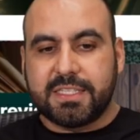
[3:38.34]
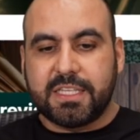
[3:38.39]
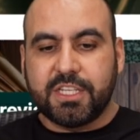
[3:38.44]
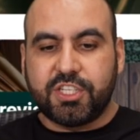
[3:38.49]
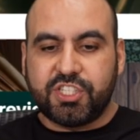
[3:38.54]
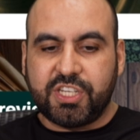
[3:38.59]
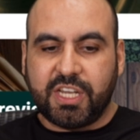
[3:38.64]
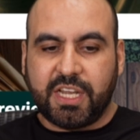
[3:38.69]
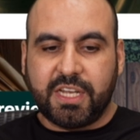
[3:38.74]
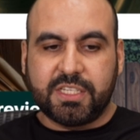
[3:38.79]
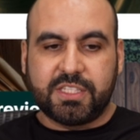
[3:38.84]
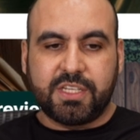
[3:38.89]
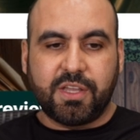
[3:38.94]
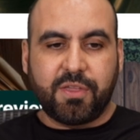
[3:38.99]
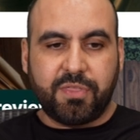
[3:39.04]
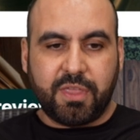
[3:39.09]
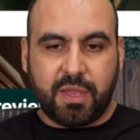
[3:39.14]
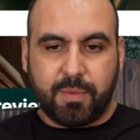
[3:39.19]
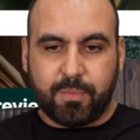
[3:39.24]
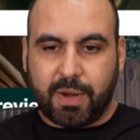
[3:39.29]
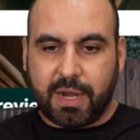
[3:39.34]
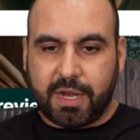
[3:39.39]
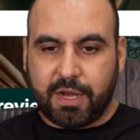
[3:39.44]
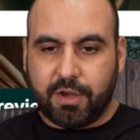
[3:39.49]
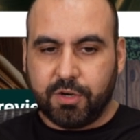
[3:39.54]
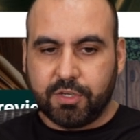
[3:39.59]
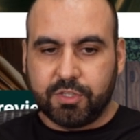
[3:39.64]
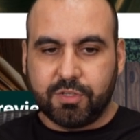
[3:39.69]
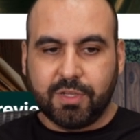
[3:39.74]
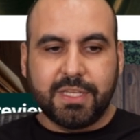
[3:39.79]
the change theme right
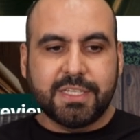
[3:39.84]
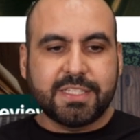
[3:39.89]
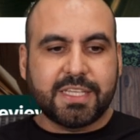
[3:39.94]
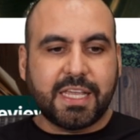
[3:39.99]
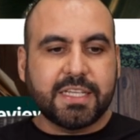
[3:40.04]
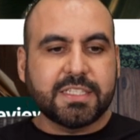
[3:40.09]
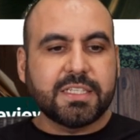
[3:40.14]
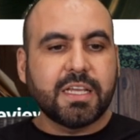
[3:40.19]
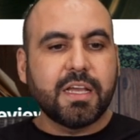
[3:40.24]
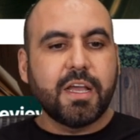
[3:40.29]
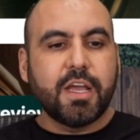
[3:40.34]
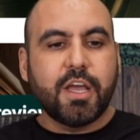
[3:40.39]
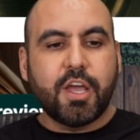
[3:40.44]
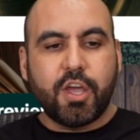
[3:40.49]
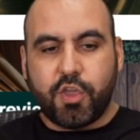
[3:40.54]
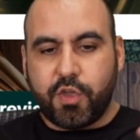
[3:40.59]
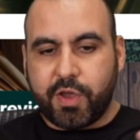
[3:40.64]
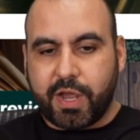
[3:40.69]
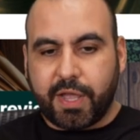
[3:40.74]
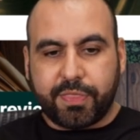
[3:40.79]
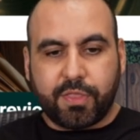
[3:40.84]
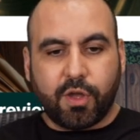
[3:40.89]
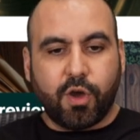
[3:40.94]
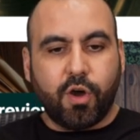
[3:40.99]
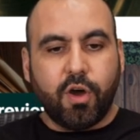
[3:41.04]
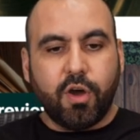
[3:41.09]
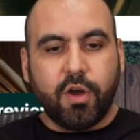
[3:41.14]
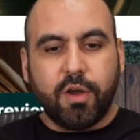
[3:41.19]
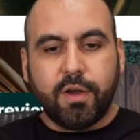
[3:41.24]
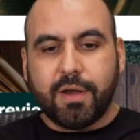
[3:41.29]
here. So in this case, you got the
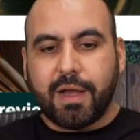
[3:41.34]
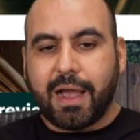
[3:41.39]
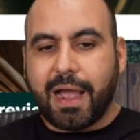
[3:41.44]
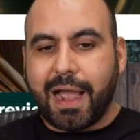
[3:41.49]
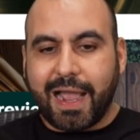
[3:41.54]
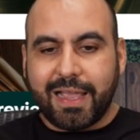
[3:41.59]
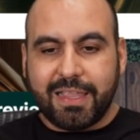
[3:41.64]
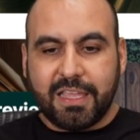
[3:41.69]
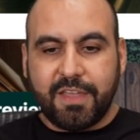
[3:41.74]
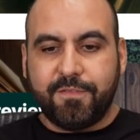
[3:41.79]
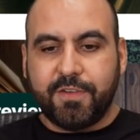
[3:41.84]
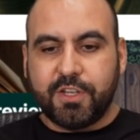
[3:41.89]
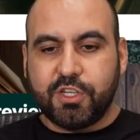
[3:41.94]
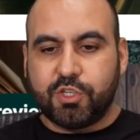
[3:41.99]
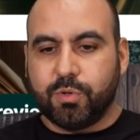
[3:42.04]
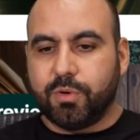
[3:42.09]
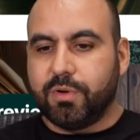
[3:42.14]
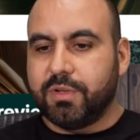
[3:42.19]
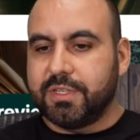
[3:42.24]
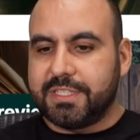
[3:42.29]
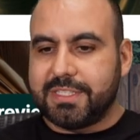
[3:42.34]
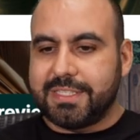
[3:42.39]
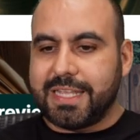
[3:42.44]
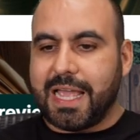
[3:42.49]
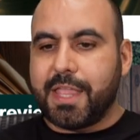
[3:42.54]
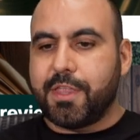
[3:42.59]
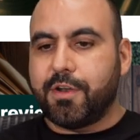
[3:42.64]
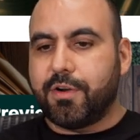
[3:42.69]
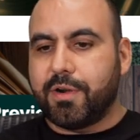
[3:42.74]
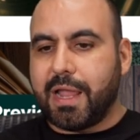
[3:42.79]
all highly visual,
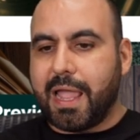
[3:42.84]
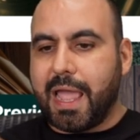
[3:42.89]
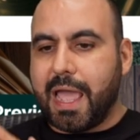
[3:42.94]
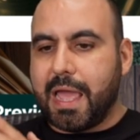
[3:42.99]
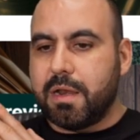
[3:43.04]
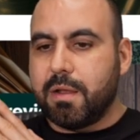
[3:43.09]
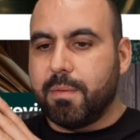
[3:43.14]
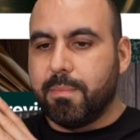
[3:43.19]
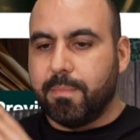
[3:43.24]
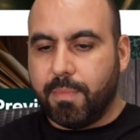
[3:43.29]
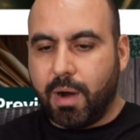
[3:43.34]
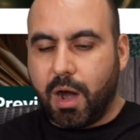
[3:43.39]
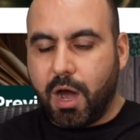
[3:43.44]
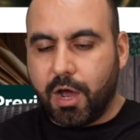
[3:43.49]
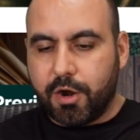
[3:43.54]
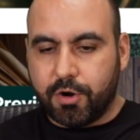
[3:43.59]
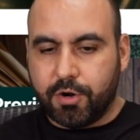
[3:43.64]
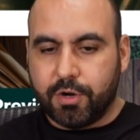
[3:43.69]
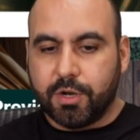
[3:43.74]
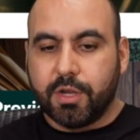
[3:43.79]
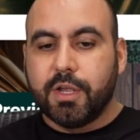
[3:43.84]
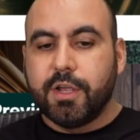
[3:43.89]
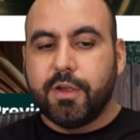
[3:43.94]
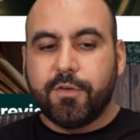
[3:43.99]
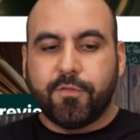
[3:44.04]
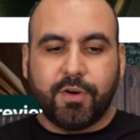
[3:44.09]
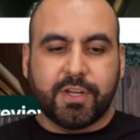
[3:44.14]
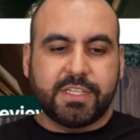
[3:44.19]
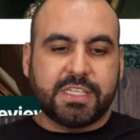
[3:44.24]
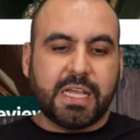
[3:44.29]
standard, and modern.
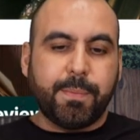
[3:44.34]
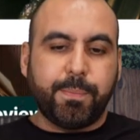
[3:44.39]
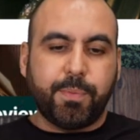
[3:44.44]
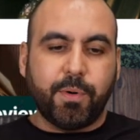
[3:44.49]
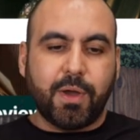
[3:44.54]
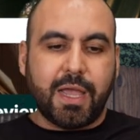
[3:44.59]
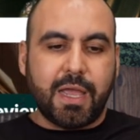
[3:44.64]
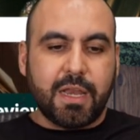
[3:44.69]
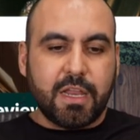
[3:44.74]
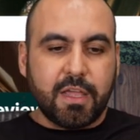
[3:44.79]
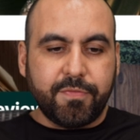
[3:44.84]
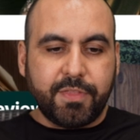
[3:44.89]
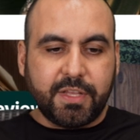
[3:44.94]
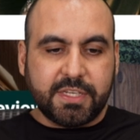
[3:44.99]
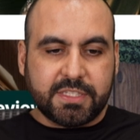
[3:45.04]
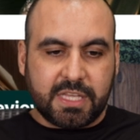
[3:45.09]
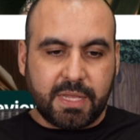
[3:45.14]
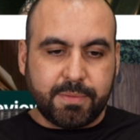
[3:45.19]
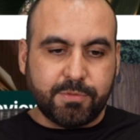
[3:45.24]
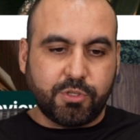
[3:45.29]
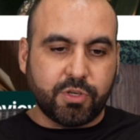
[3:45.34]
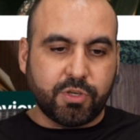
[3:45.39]
For example, any of these themes,